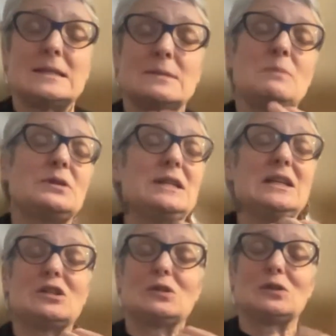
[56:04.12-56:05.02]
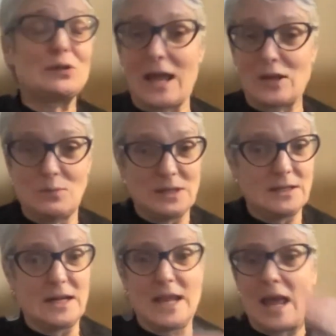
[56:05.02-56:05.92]
cases, people need to learn that
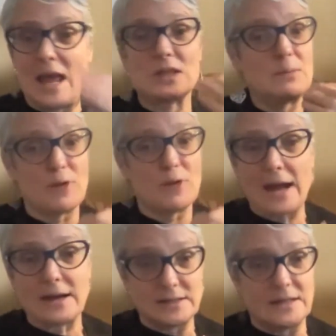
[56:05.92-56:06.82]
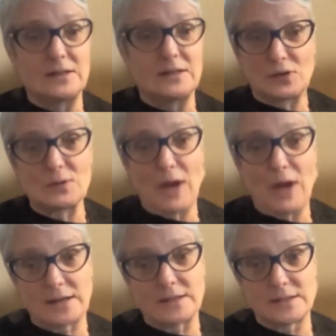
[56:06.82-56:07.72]
humility and really practice it, learn to
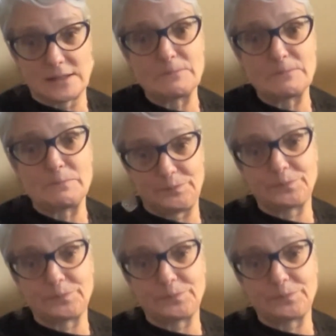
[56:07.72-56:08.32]
practice it.